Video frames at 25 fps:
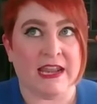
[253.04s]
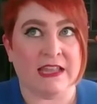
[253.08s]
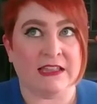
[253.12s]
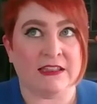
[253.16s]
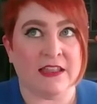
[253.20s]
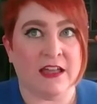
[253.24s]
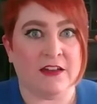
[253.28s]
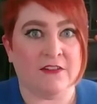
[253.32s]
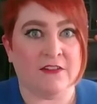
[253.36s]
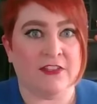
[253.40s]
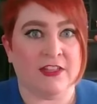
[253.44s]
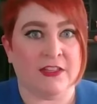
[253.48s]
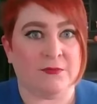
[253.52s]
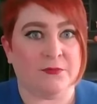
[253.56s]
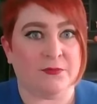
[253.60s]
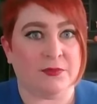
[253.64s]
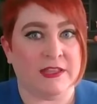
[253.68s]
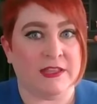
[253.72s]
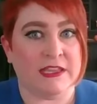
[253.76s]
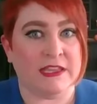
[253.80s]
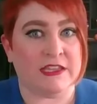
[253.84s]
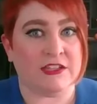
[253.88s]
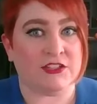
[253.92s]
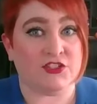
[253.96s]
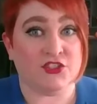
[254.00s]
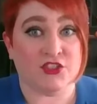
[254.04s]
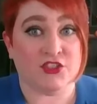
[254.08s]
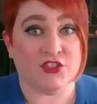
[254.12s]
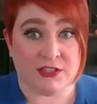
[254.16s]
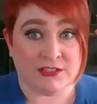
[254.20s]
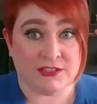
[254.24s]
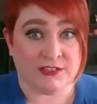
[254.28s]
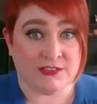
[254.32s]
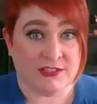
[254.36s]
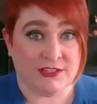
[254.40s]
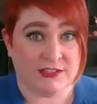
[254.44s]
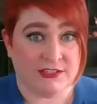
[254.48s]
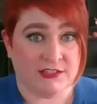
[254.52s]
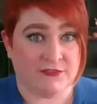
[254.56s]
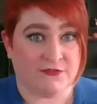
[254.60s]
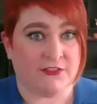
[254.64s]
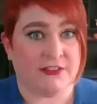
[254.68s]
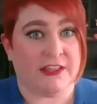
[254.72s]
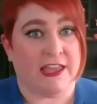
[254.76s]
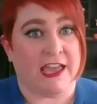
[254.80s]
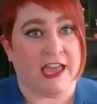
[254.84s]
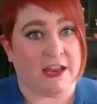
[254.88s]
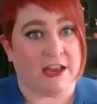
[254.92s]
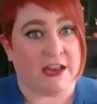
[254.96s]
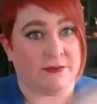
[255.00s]
And I love that Blink is just as easy
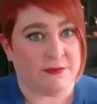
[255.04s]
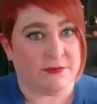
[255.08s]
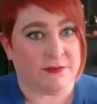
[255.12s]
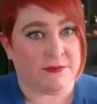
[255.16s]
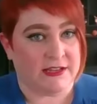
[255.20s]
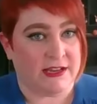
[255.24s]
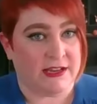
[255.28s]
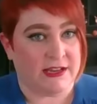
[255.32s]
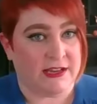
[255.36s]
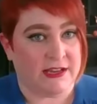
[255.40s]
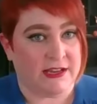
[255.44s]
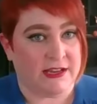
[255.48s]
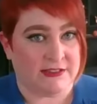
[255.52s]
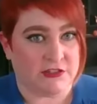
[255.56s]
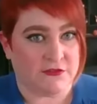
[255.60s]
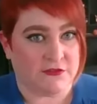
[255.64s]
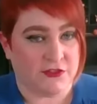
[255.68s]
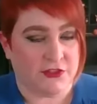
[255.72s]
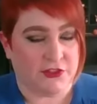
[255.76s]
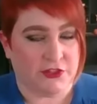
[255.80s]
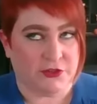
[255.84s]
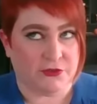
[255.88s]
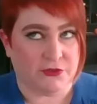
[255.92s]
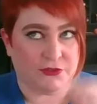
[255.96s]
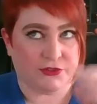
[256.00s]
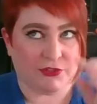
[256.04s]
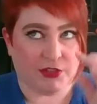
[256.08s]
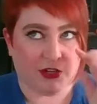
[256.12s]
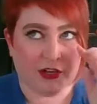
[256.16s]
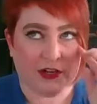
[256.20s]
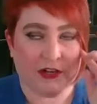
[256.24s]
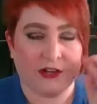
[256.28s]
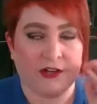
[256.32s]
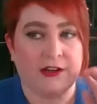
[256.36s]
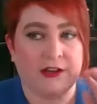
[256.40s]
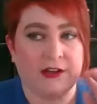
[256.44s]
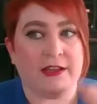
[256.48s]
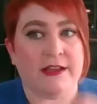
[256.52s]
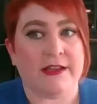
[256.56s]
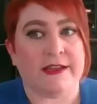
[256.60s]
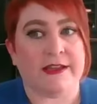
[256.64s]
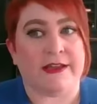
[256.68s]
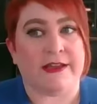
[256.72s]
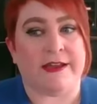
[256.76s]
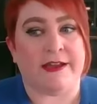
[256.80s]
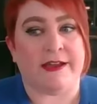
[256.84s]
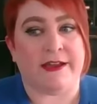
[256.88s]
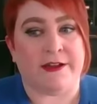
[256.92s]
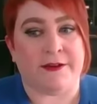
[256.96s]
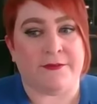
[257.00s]
for the admin as it is for the user.
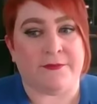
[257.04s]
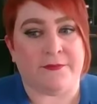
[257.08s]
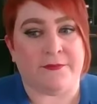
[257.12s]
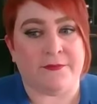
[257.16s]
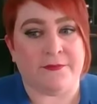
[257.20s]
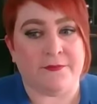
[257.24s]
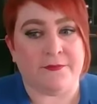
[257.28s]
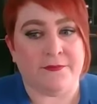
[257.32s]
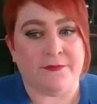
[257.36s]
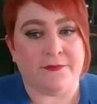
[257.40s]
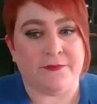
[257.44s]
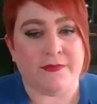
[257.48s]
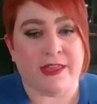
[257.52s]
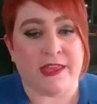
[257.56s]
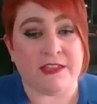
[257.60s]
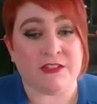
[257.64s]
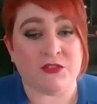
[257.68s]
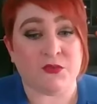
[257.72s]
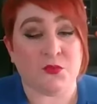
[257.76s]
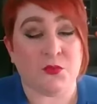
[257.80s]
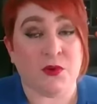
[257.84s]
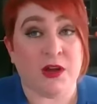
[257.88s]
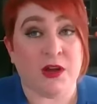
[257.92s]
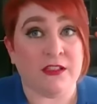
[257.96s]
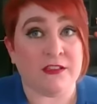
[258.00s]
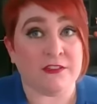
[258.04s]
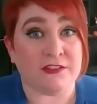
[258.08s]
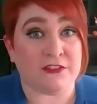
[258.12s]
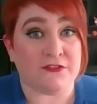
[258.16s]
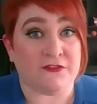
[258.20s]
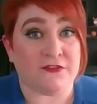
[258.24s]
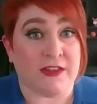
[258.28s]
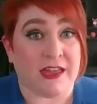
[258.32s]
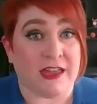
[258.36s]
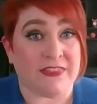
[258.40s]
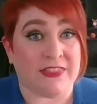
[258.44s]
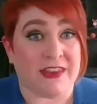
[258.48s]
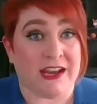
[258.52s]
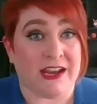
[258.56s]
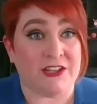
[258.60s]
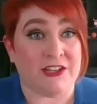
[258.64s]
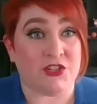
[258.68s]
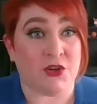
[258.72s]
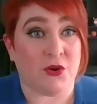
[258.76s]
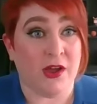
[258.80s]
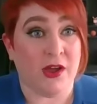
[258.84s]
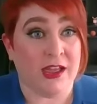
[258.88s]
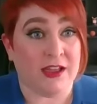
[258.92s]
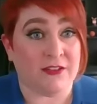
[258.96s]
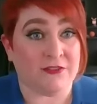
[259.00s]
As well as the fact that I
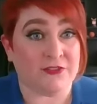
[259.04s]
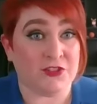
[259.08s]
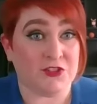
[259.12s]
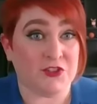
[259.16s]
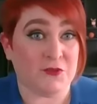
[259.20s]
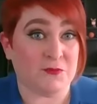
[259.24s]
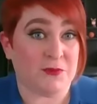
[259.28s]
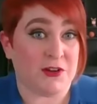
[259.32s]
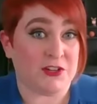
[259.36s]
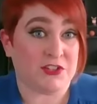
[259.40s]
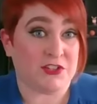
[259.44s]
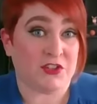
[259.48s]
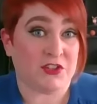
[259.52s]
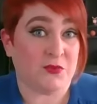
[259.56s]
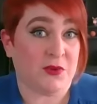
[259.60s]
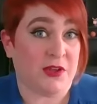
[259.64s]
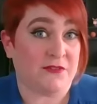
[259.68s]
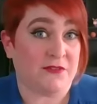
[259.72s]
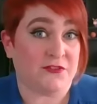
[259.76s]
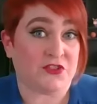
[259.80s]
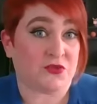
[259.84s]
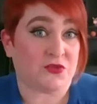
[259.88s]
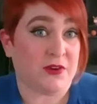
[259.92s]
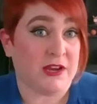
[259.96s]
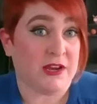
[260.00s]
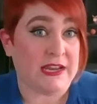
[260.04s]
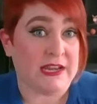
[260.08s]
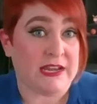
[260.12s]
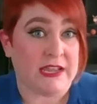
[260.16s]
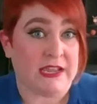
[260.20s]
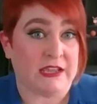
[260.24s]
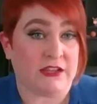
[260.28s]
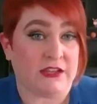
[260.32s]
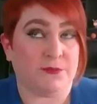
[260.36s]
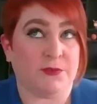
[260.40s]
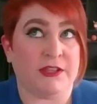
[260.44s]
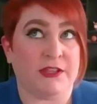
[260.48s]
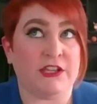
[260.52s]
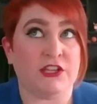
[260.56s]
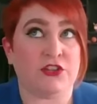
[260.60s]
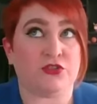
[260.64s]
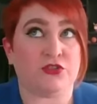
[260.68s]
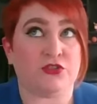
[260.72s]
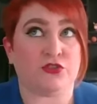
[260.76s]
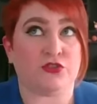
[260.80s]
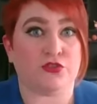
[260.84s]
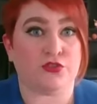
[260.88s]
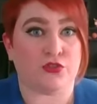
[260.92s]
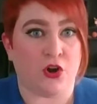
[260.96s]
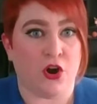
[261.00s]
don't have to do much in the way of training. Blink
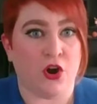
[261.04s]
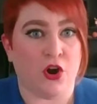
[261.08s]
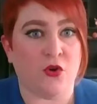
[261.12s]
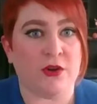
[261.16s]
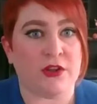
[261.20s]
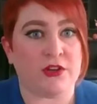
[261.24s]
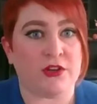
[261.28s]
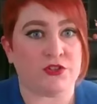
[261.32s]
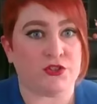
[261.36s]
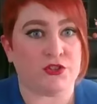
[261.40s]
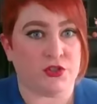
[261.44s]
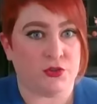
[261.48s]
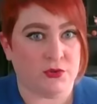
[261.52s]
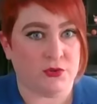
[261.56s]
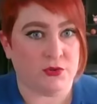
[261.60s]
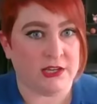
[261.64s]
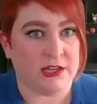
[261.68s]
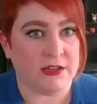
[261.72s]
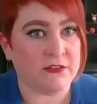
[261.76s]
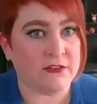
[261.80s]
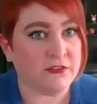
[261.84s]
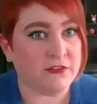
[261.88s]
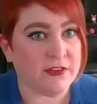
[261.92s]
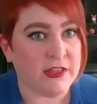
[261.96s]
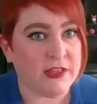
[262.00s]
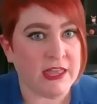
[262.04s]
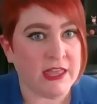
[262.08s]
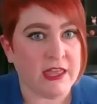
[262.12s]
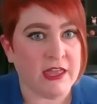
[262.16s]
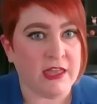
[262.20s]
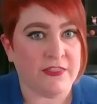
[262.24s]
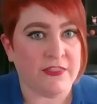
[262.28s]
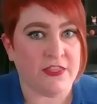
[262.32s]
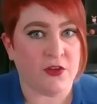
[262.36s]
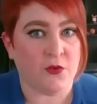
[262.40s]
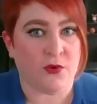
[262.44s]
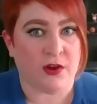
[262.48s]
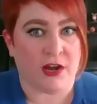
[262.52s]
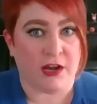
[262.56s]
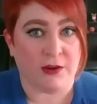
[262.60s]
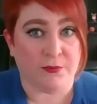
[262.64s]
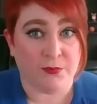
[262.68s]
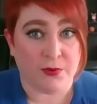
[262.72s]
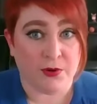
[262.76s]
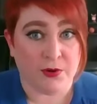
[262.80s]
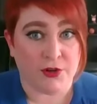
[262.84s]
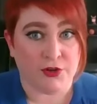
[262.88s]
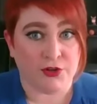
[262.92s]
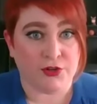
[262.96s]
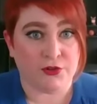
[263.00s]
is so intuitive that when
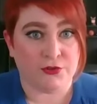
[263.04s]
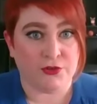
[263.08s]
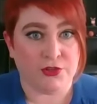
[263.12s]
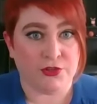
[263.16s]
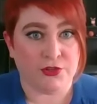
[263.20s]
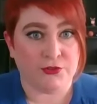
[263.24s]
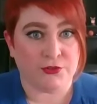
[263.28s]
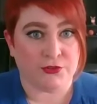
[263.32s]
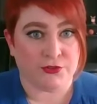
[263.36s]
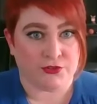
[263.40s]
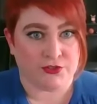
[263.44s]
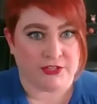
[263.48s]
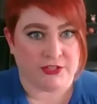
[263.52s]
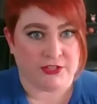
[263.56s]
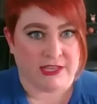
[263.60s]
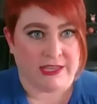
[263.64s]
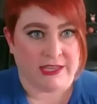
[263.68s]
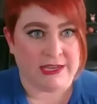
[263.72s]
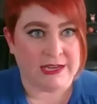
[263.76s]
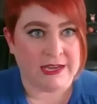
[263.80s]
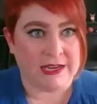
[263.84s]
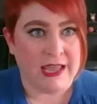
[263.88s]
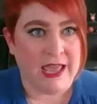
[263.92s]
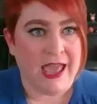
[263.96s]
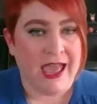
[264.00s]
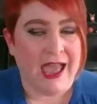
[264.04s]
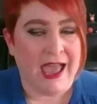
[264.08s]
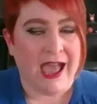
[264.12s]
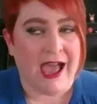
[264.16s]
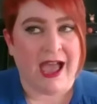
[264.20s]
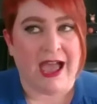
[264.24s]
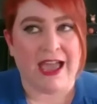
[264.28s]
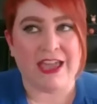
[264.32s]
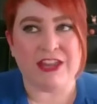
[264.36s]
I put new users in,